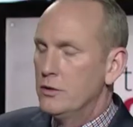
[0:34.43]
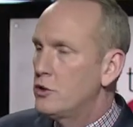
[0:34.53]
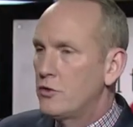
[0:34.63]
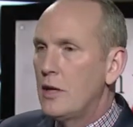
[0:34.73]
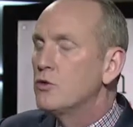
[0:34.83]

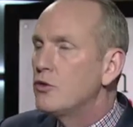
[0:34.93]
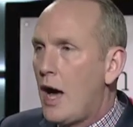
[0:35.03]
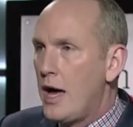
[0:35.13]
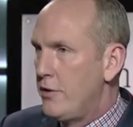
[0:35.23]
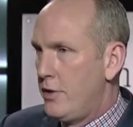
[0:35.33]
just
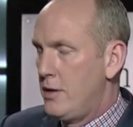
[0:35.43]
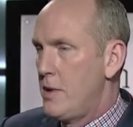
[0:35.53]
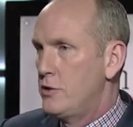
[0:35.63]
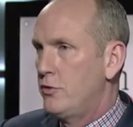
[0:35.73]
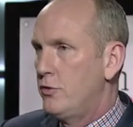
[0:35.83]
outside of any
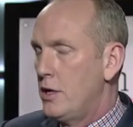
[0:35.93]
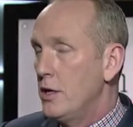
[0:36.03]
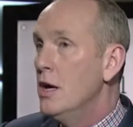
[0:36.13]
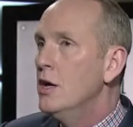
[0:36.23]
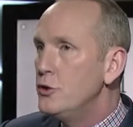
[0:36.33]
major city,
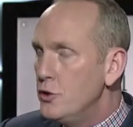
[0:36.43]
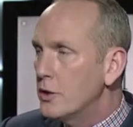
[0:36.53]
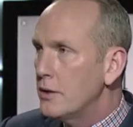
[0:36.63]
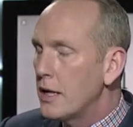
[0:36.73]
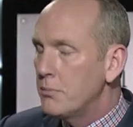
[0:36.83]
you
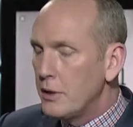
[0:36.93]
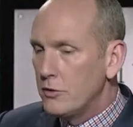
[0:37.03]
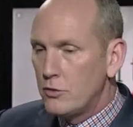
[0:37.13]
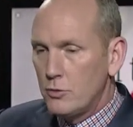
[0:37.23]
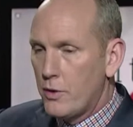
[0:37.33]
can get
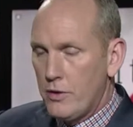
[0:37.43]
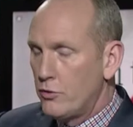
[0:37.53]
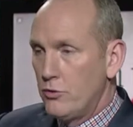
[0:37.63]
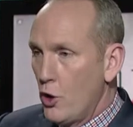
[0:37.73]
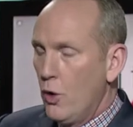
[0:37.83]
places where
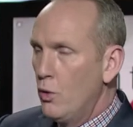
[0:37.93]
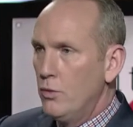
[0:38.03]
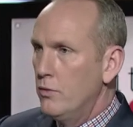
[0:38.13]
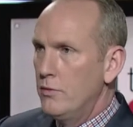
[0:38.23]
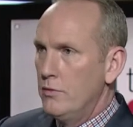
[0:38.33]
there's
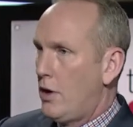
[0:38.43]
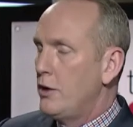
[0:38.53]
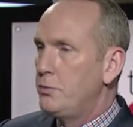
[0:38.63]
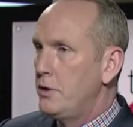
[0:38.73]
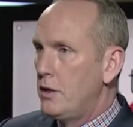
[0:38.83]
no
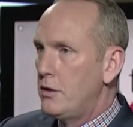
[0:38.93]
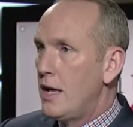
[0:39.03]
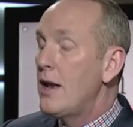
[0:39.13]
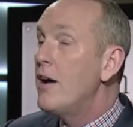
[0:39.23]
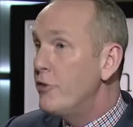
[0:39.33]
high-speed
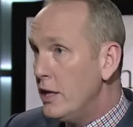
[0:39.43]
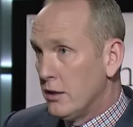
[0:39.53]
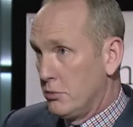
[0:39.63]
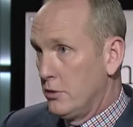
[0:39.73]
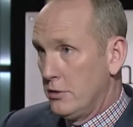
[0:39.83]
internet available.